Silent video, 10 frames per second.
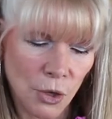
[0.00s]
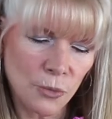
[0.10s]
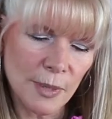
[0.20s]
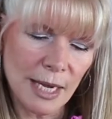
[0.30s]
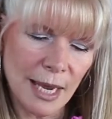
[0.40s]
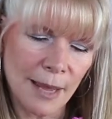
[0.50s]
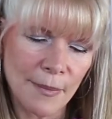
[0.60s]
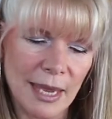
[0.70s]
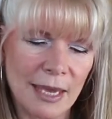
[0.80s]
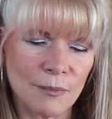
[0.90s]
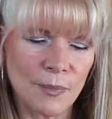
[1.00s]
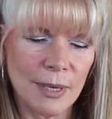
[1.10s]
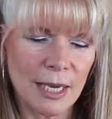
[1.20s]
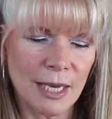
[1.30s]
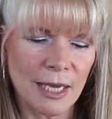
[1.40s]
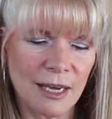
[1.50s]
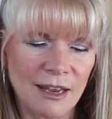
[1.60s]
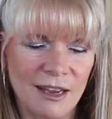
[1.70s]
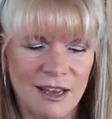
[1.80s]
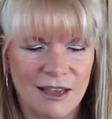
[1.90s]
open it up and
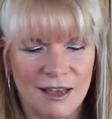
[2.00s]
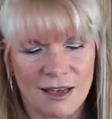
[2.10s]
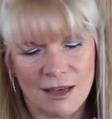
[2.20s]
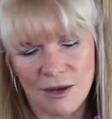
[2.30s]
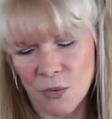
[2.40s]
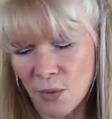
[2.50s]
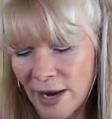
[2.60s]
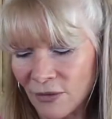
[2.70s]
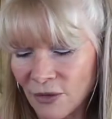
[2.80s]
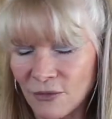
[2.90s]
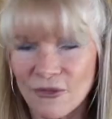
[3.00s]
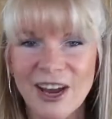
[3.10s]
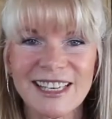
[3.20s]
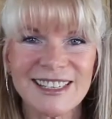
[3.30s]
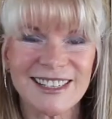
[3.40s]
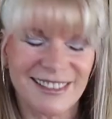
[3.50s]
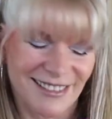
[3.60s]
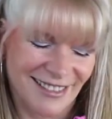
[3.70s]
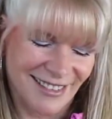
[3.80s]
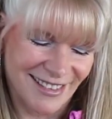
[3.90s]
pin around the front,
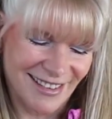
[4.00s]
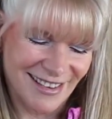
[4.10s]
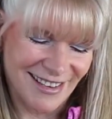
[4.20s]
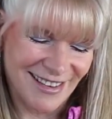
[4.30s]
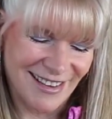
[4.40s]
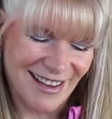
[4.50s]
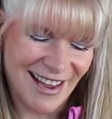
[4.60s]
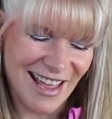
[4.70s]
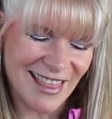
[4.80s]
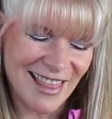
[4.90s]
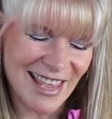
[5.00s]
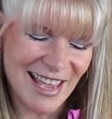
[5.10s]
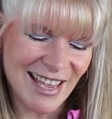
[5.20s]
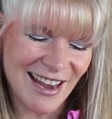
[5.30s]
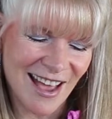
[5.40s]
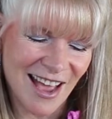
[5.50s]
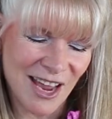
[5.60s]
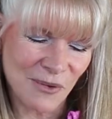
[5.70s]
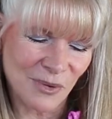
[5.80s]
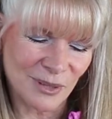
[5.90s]
and then
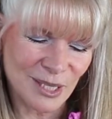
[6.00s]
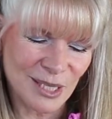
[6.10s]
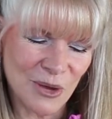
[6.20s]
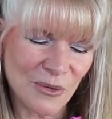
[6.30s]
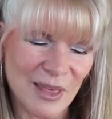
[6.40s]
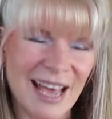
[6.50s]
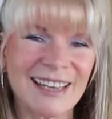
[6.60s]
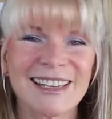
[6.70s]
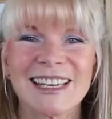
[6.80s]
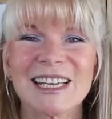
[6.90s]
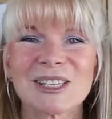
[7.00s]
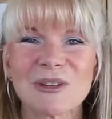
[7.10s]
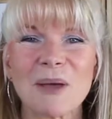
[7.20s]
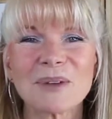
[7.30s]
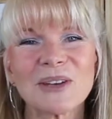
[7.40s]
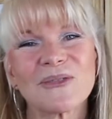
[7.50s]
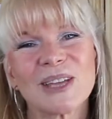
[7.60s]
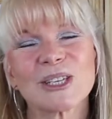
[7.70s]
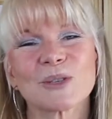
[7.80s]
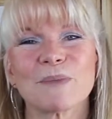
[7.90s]
I will sew that. So I'm going to
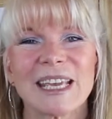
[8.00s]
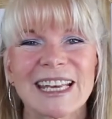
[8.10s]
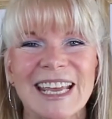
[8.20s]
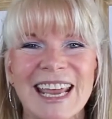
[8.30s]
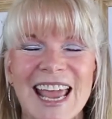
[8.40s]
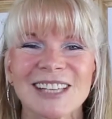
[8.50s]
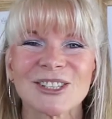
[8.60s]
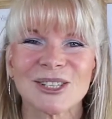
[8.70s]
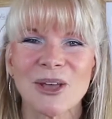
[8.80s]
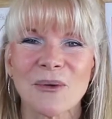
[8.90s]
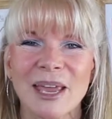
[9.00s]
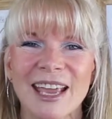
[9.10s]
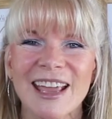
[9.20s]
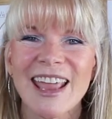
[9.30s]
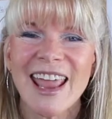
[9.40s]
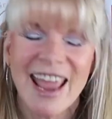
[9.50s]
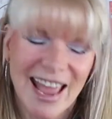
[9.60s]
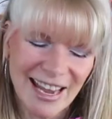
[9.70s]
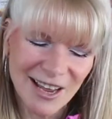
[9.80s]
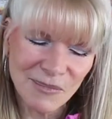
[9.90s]
finish pinning and sewing,
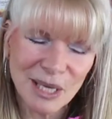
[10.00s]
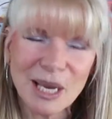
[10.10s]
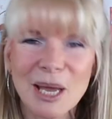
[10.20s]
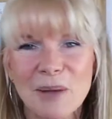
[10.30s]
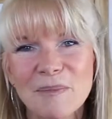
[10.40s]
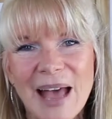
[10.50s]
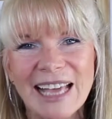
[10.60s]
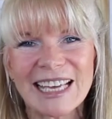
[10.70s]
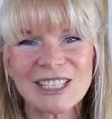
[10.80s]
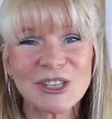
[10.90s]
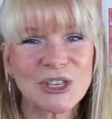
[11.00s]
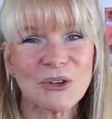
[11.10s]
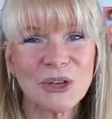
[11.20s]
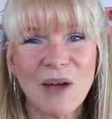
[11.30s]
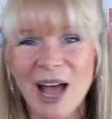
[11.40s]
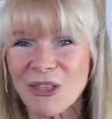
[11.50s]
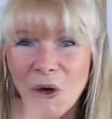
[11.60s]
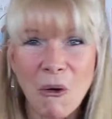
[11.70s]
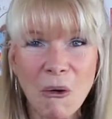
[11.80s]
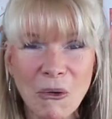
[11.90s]
and I'm going to come back and show you how
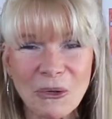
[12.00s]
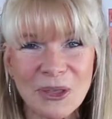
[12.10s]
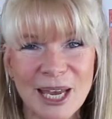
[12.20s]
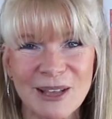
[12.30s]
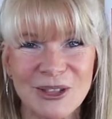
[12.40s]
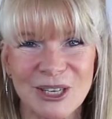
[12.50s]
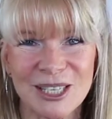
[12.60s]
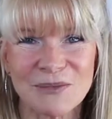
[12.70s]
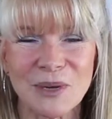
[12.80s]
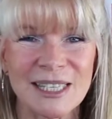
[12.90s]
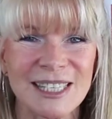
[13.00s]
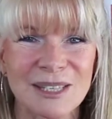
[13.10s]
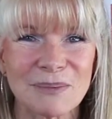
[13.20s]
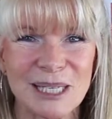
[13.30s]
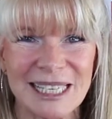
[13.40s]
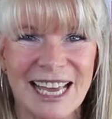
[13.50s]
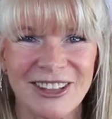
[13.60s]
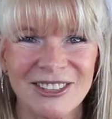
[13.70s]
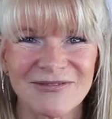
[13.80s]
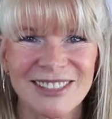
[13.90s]
the whole thing looks once it's put
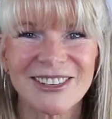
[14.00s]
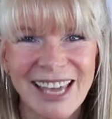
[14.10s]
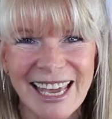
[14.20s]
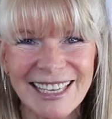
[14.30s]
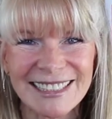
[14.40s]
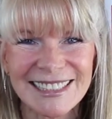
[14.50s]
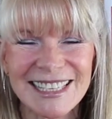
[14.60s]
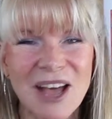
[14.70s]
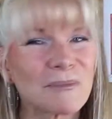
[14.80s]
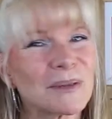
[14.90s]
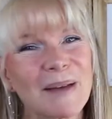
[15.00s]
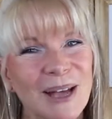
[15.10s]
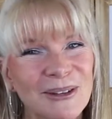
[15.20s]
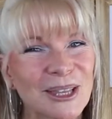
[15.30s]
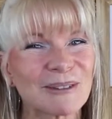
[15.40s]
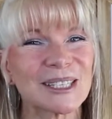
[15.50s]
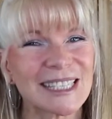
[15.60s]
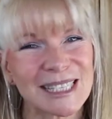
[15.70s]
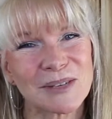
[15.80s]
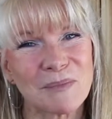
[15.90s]
together. Okay? I'll be back with you in
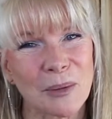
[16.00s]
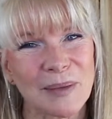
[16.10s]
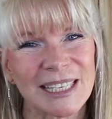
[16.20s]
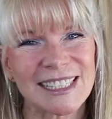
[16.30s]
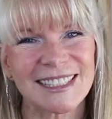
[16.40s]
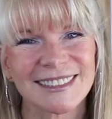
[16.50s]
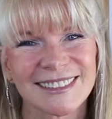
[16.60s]
just a moment.